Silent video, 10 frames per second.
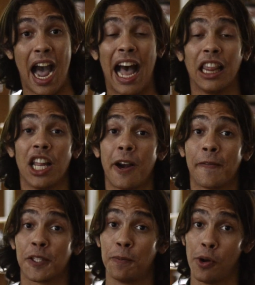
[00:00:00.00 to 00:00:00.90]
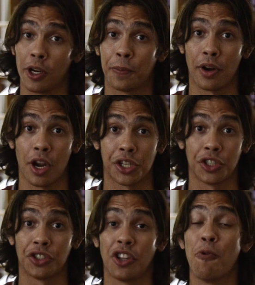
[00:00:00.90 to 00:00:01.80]
A lot of smaller
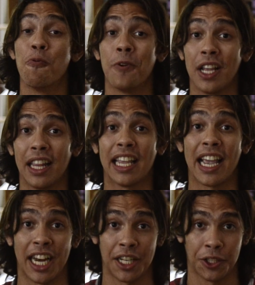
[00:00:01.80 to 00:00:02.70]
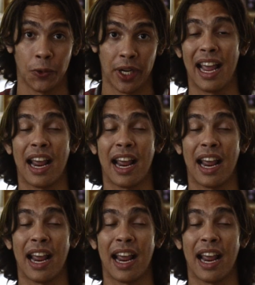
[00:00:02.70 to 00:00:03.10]
productions don't really get into it.